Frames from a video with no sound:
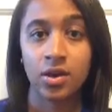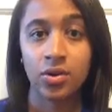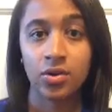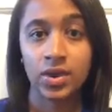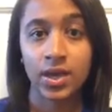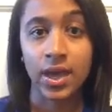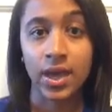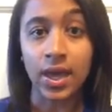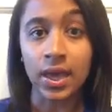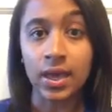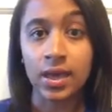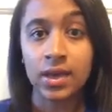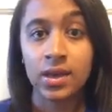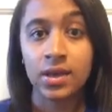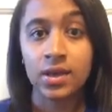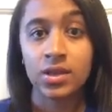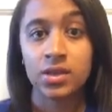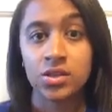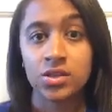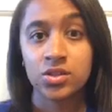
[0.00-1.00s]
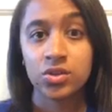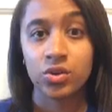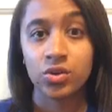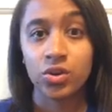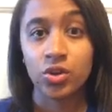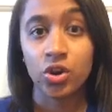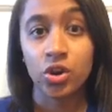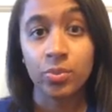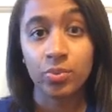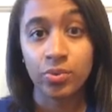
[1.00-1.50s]
Okay, so
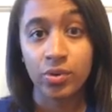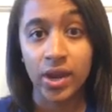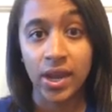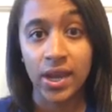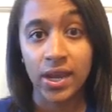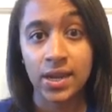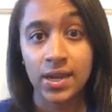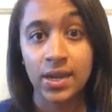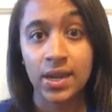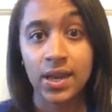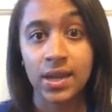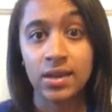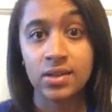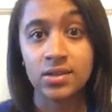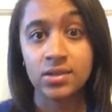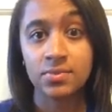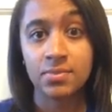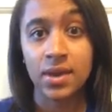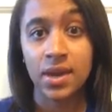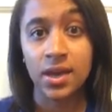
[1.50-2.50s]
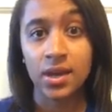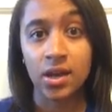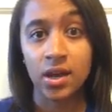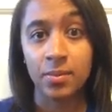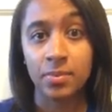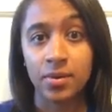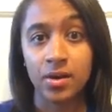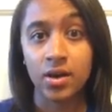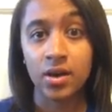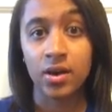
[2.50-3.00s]
your brain is made
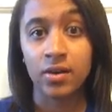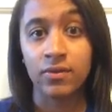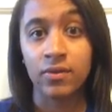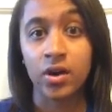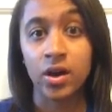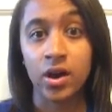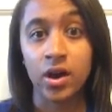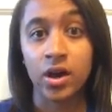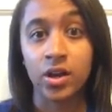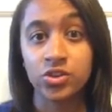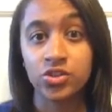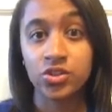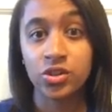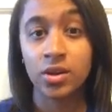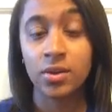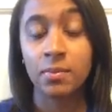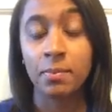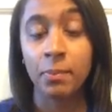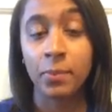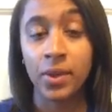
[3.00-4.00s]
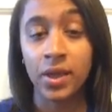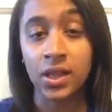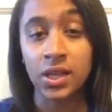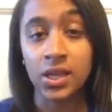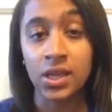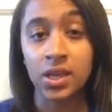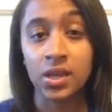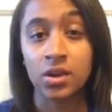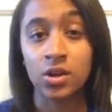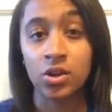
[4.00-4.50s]
up of 100
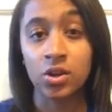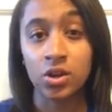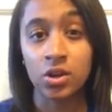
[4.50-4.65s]
billion